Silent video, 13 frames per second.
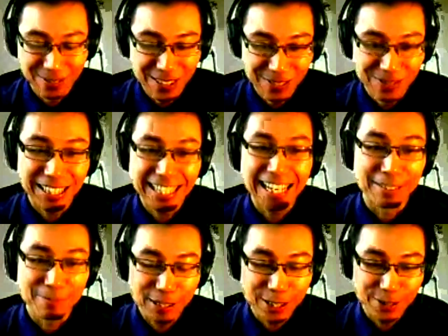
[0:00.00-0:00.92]
But
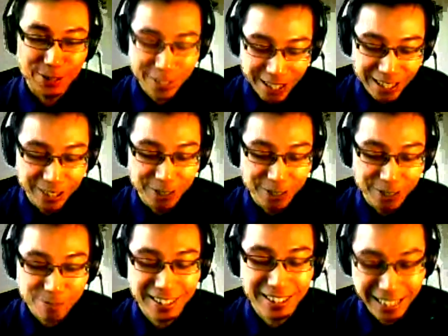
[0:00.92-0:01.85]
yeah, but you know,
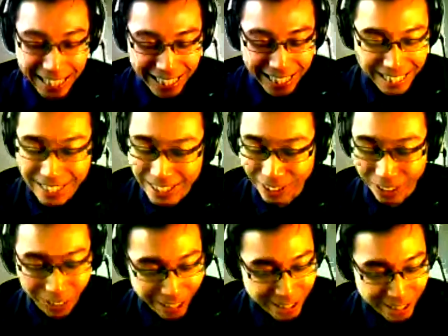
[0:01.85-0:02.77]
it, it, it's
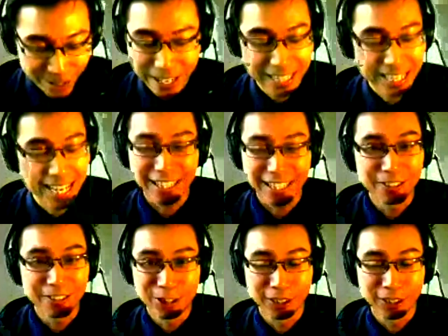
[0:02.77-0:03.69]
a it's a fantastic
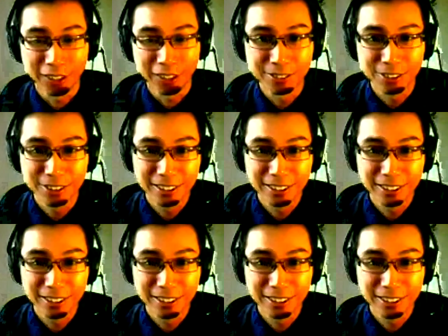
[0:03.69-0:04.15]
feature. I love.